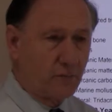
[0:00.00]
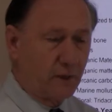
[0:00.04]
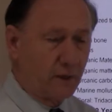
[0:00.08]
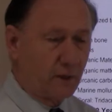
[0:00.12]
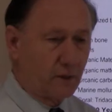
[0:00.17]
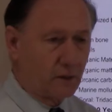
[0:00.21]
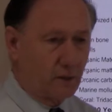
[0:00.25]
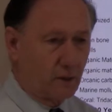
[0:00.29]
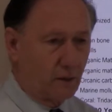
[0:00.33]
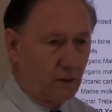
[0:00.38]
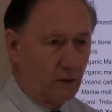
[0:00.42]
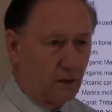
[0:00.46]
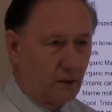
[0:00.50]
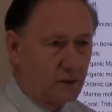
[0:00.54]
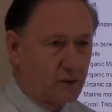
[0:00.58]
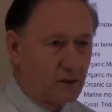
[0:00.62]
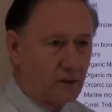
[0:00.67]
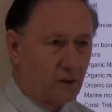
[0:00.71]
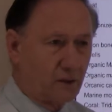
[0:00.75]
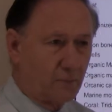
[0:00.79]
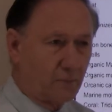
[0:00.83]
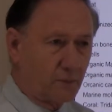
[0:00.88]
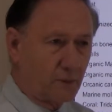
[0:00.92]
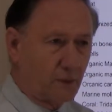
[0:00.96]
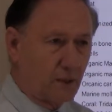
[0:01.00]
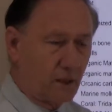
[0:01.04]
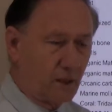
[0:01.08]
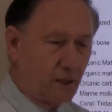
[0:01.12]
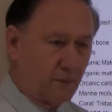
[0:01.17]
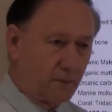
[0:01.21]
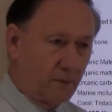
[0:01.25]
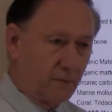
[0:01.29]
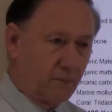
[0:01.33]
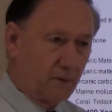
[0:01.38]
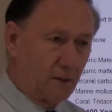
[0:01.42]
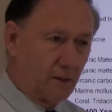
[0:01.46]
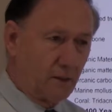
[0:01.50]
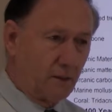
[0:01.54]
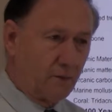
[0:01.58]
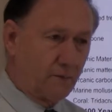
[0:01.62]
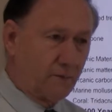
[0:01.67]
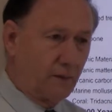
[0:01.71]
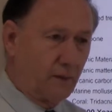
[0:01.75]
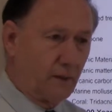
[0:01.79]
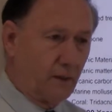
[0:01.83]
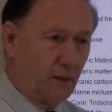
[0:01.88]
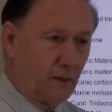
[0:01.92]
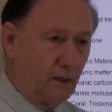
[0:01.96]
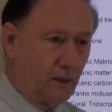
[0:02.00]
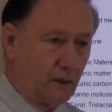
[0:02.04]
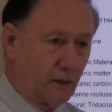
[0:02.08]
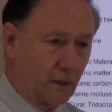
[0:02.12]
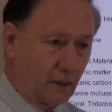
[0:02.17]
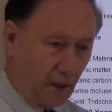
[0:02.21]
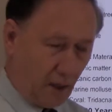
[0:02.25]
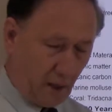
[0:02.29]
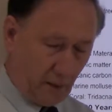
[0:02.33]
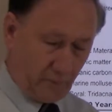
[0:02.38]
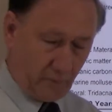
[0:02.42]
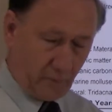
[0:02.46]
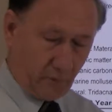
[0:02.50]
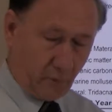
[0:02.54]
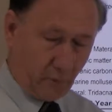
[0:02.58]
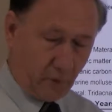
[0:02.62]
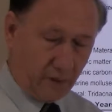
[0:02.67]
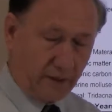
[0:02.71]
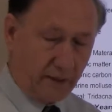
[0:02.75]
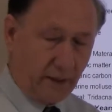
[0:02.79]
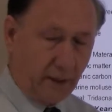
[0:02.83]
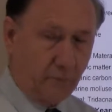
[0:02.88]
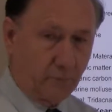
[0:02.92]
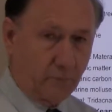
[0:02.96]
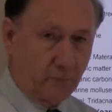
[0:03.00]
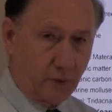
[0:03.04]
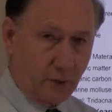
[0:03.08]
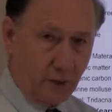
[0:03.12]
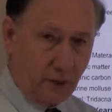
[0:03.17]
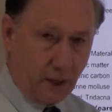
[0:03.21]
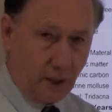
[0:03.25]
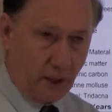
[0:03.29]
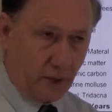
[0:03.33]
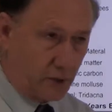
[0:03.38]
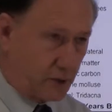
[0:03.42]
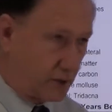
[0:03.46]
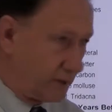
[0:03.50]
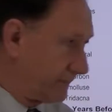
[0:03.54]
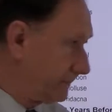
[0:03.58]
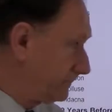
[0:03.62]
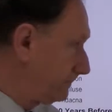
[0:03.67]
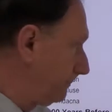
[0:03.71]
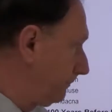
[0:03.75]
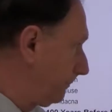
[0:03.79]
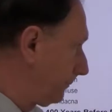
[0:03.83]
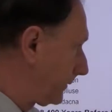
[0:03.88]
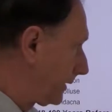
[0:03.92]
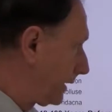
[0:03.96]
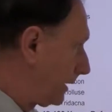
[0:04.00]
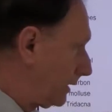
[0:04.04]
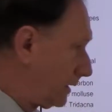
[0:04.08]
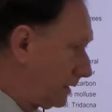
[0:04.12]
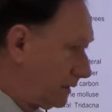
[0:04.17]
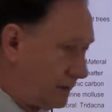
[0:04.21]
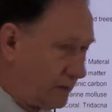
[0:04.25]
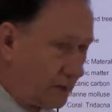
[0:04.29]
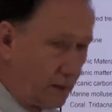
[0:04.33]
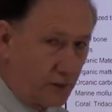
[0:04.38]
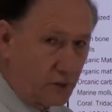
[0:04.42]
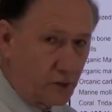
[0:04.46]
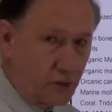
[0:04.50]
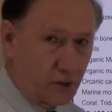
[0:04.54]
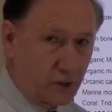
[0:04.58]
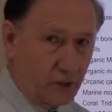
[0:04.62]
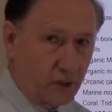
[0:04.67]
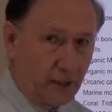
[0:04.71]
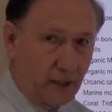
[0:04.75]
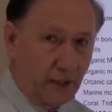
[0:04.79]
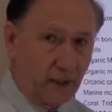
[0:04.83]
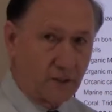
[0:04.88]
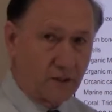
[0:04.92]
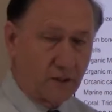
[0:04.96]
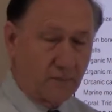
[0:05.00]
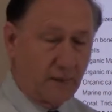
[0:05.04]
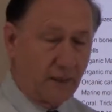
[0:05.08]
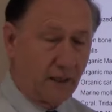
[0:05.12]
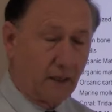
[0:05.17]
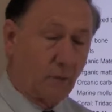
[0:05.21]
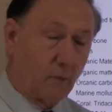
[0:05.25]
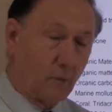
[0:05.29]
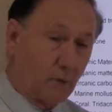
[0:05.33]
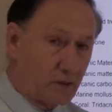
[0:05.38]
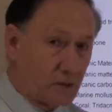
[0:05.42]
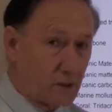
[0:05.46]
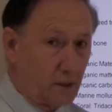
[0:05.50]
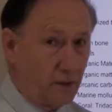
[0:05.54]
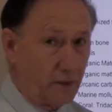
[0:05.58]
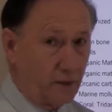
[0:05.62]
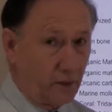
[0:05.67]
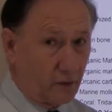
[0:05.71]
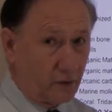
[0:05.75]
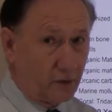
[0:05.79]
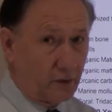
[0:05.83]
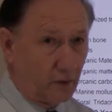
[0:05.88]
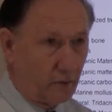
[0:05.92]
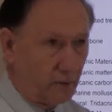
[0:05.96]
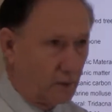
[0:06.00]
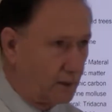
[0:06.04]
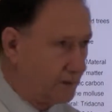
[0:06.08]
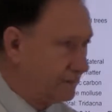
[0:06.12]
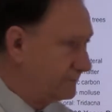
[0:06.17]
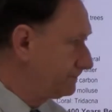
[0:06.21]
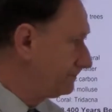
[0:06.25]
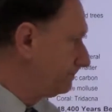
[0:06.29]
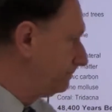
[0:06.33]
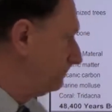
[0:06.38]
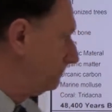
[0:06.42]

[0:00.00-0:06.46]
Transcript: because of the problem of the carbon-14 production. It does change depending on what side of the Earth you're on.